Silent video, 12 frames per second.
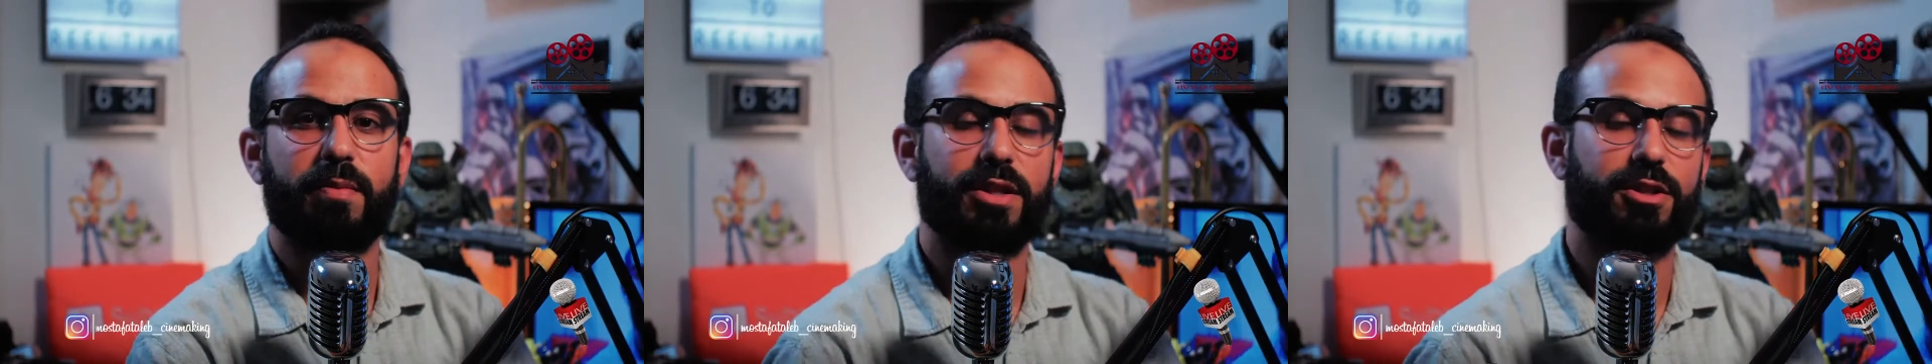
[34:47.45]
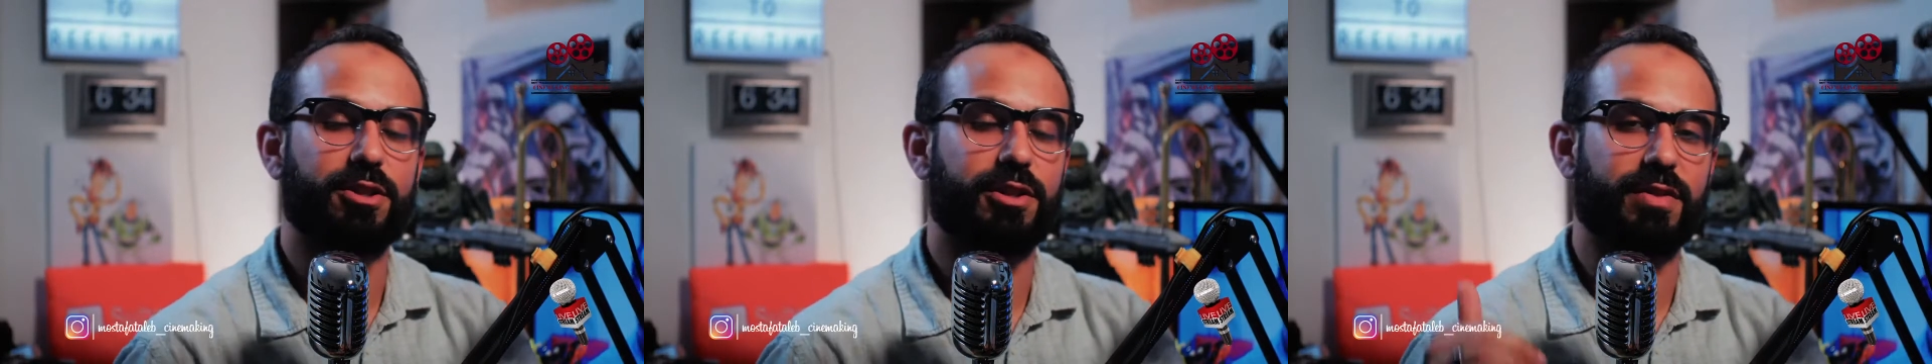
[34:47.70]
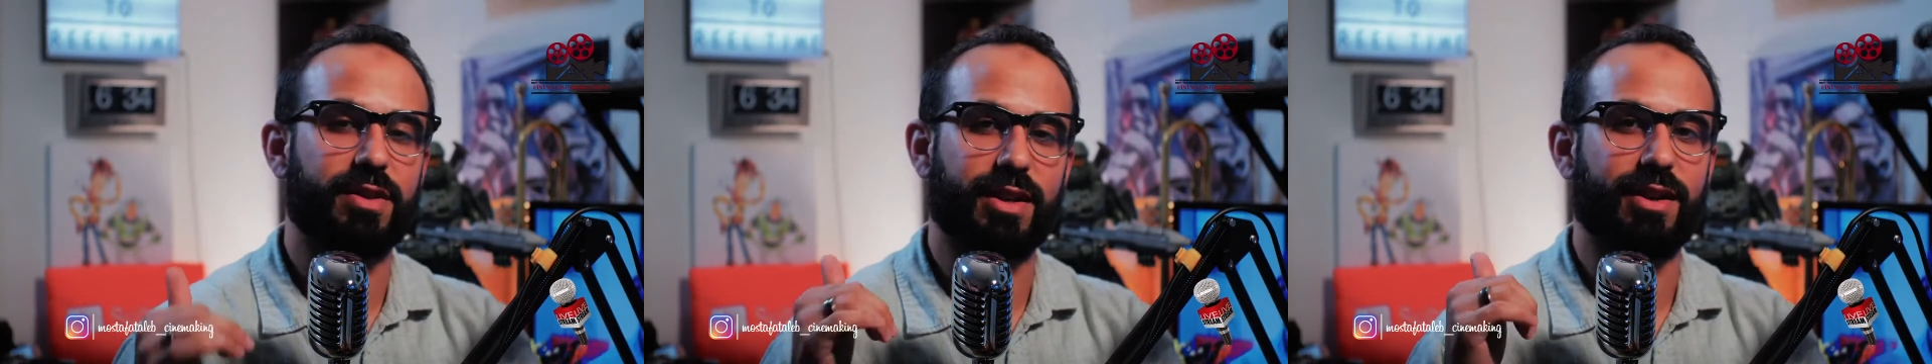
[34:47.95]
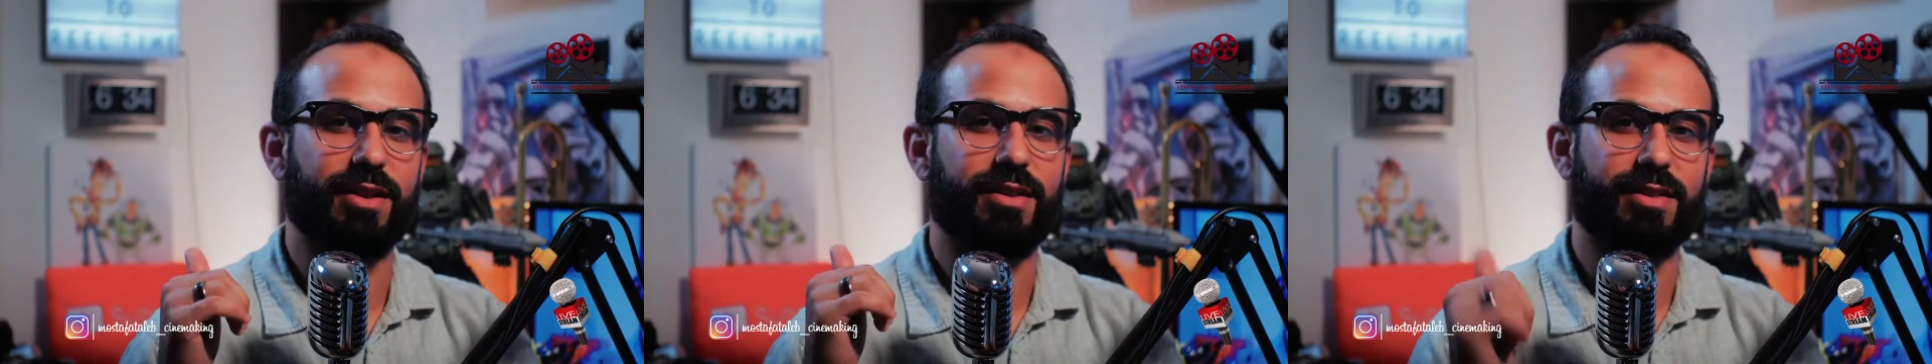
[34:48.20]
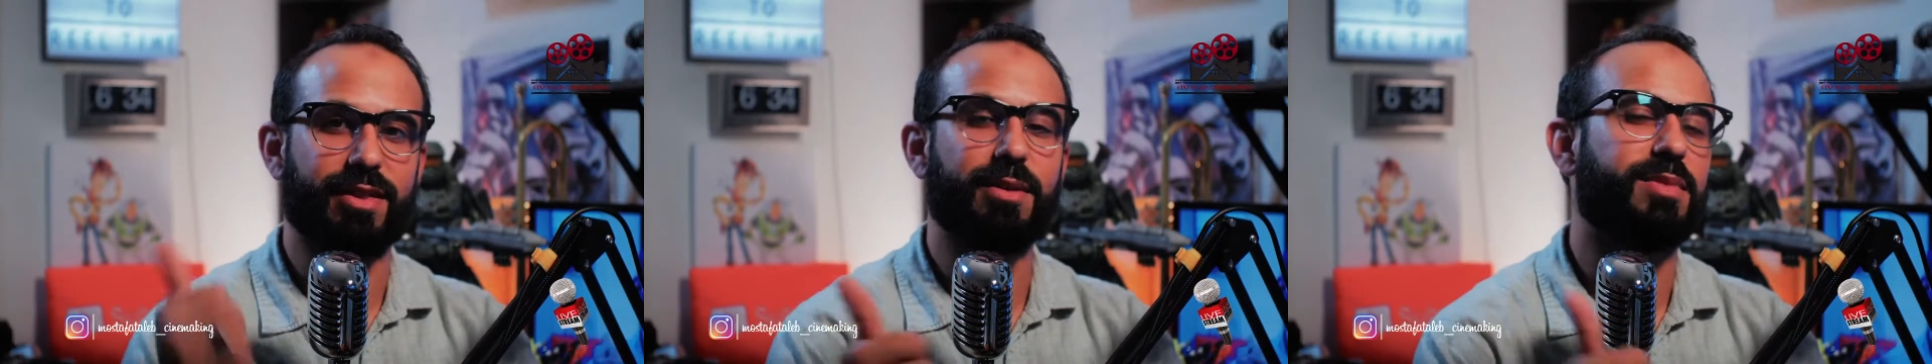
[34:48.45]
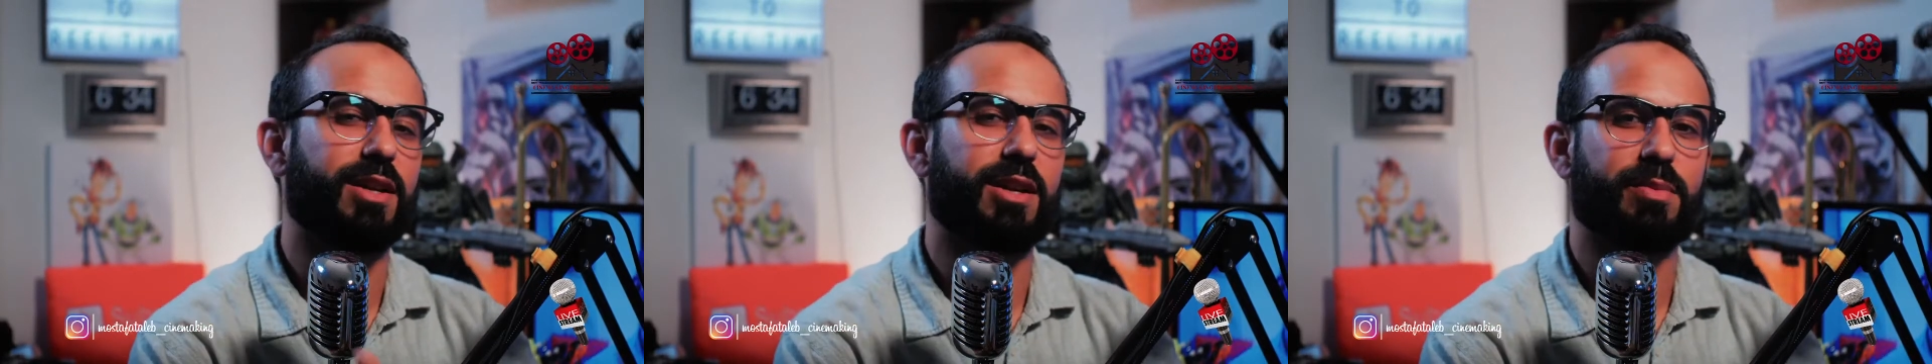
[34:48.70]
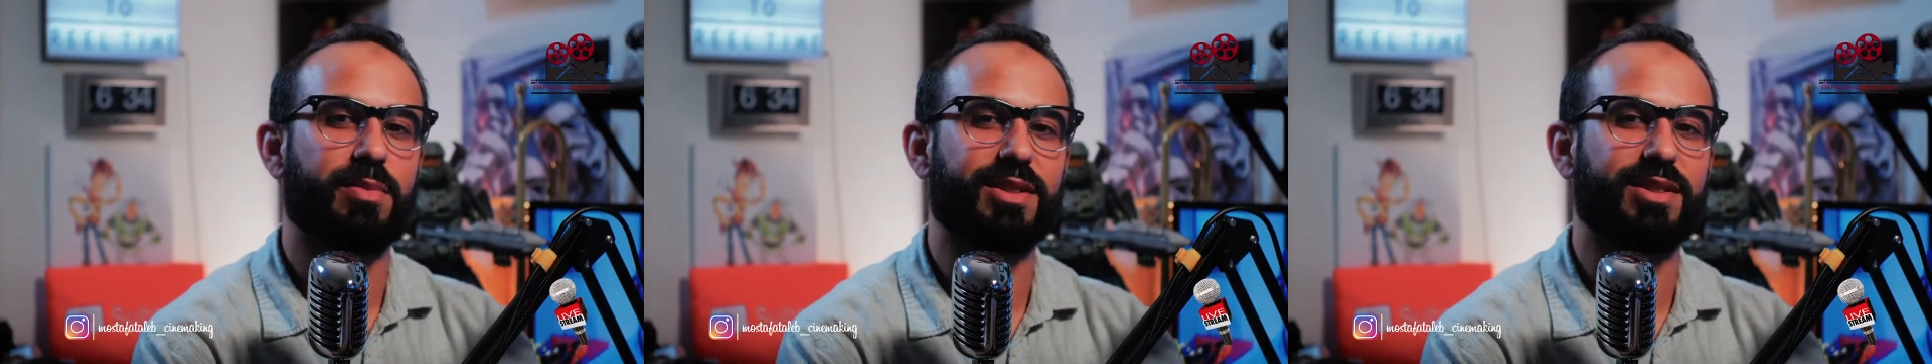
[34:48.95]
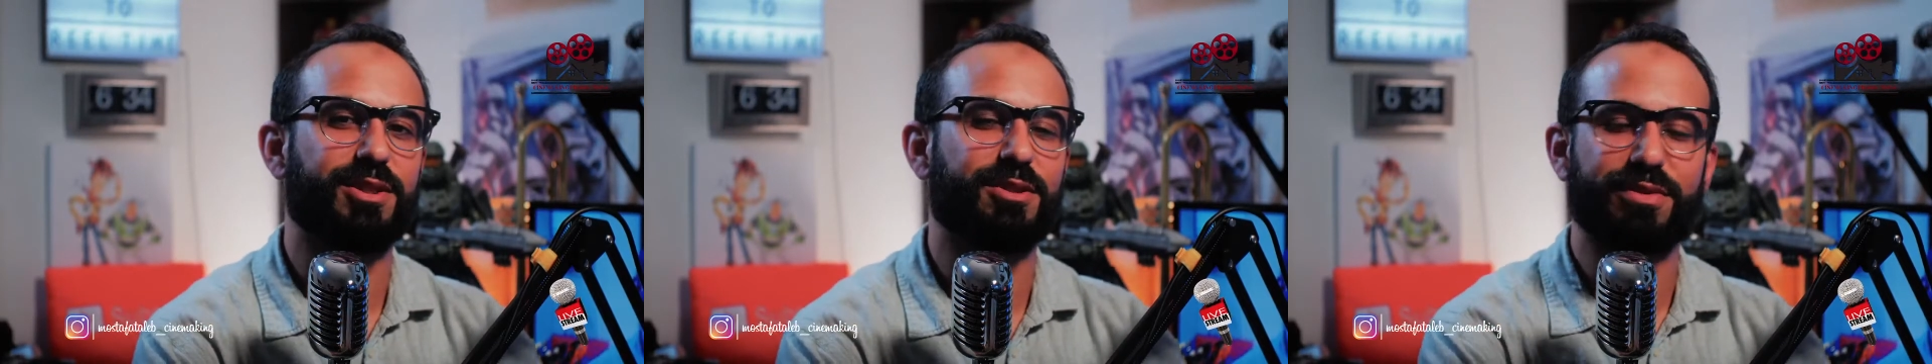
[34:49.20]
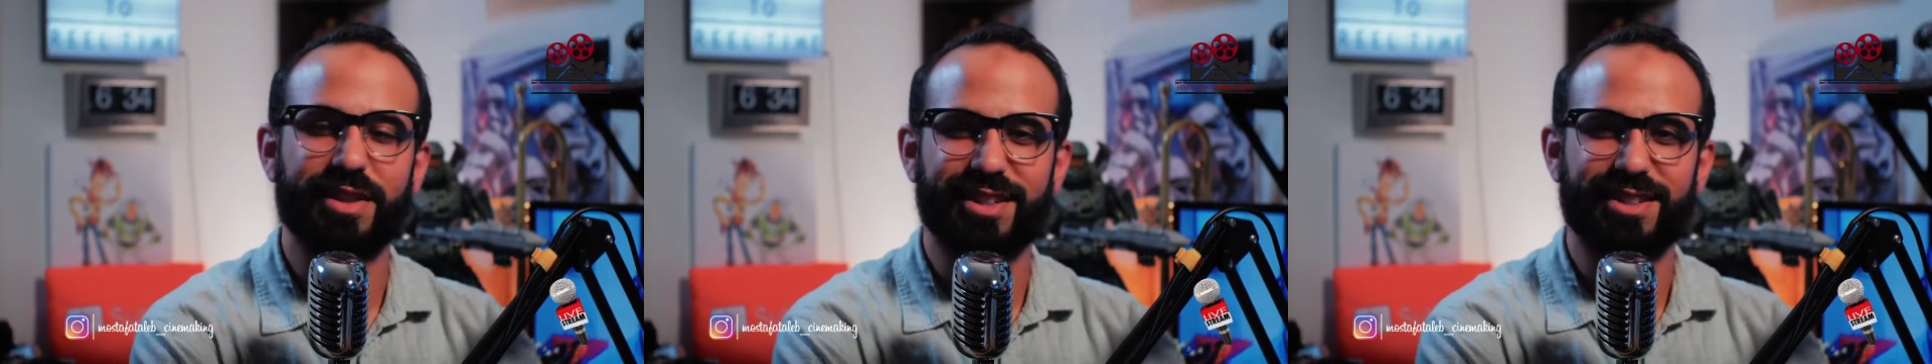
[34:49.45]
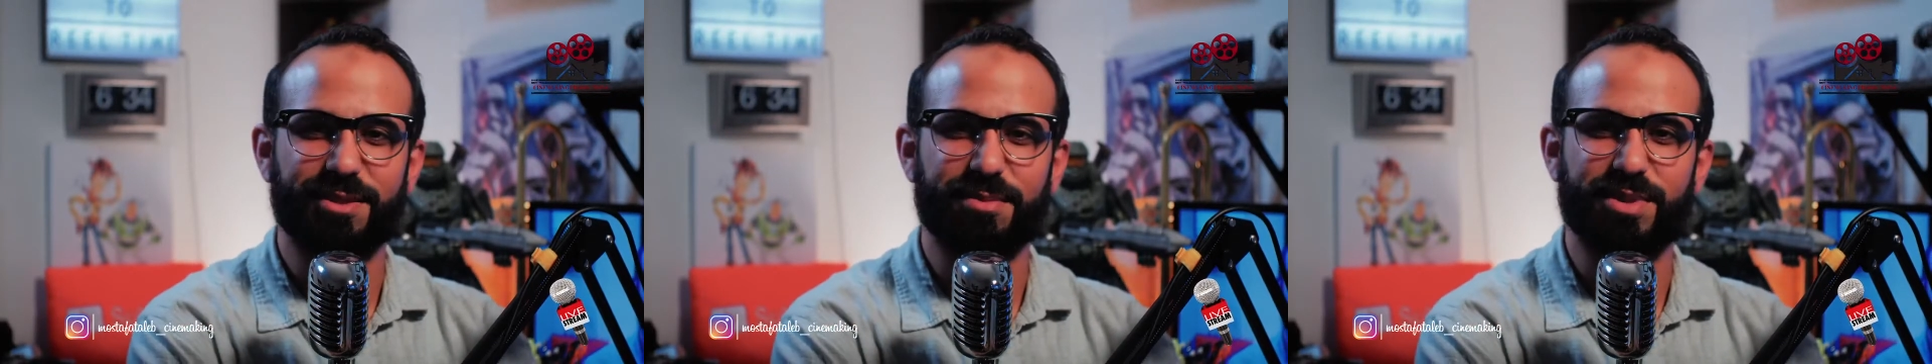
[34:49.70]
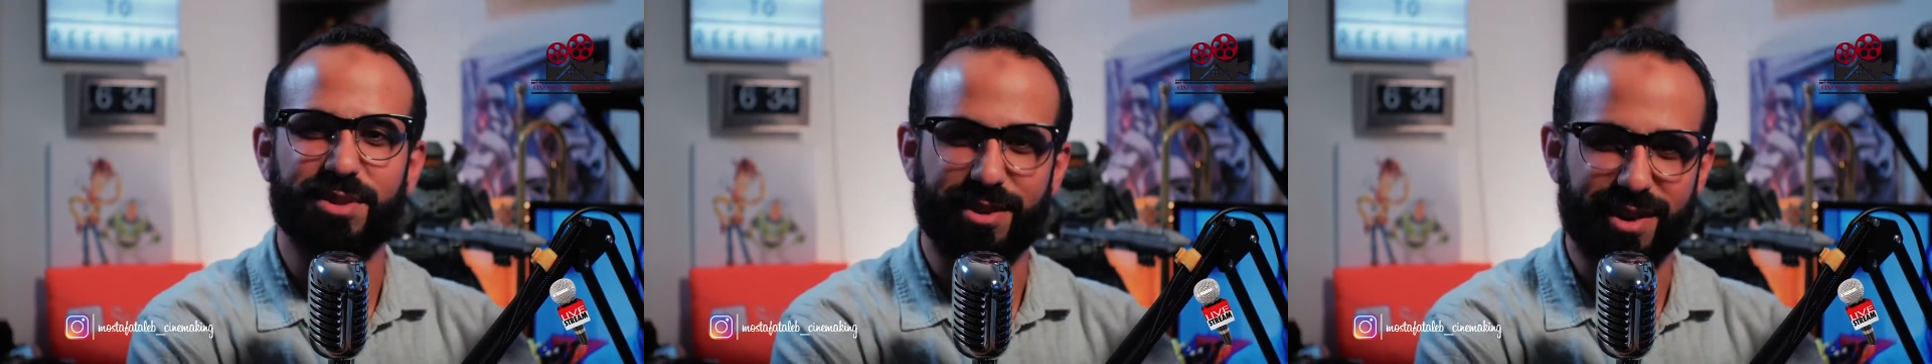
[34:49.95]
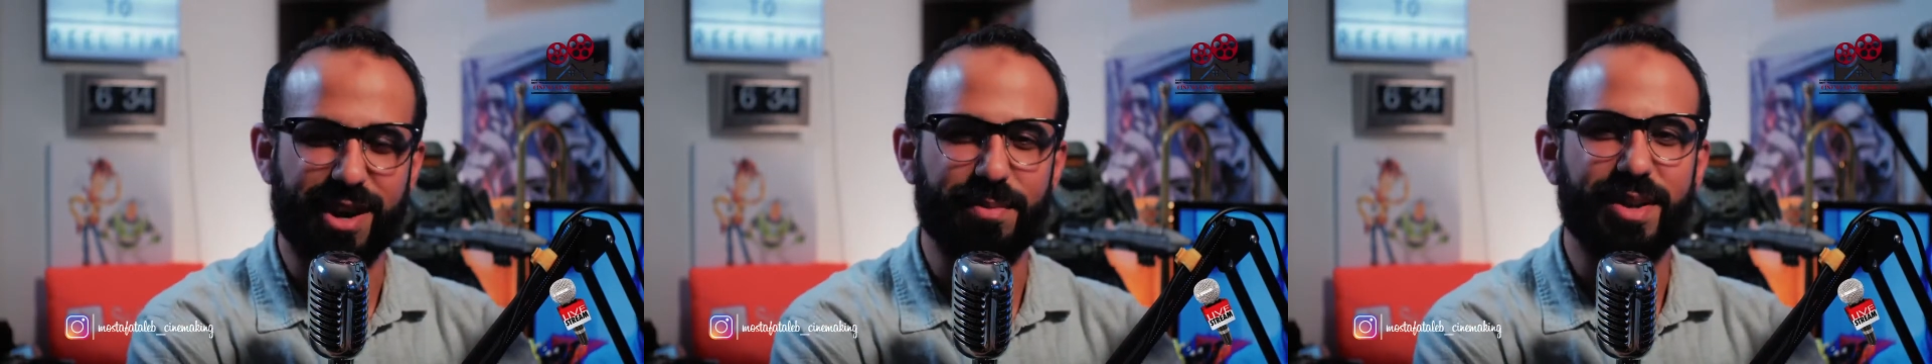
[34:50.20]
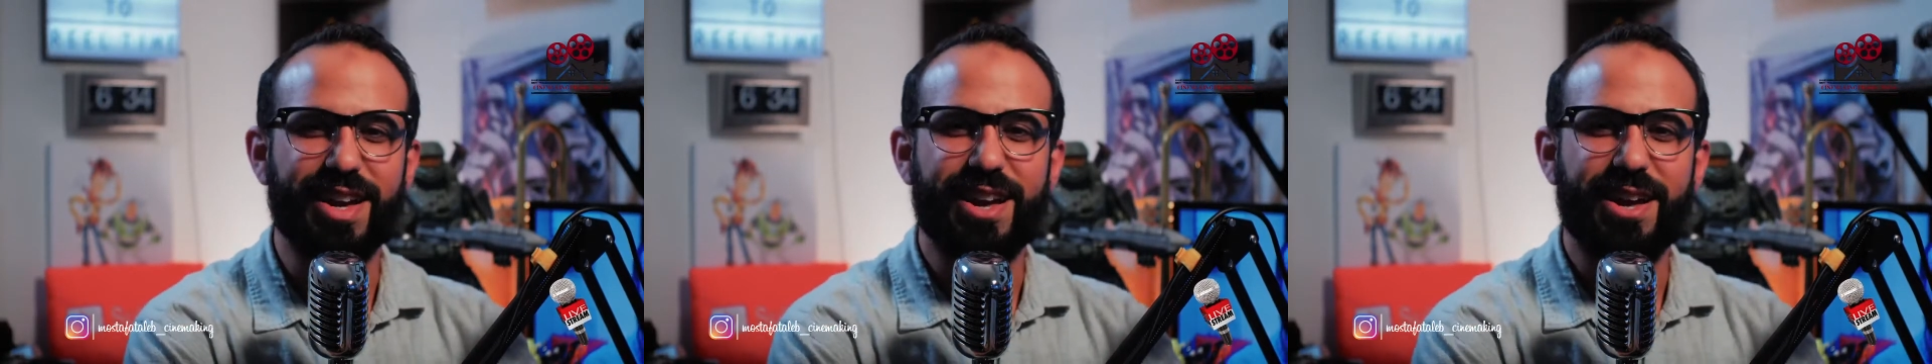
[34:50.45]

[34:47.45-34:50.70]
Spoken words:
make sure you give it a thumbs up, and don't forget to subscribe.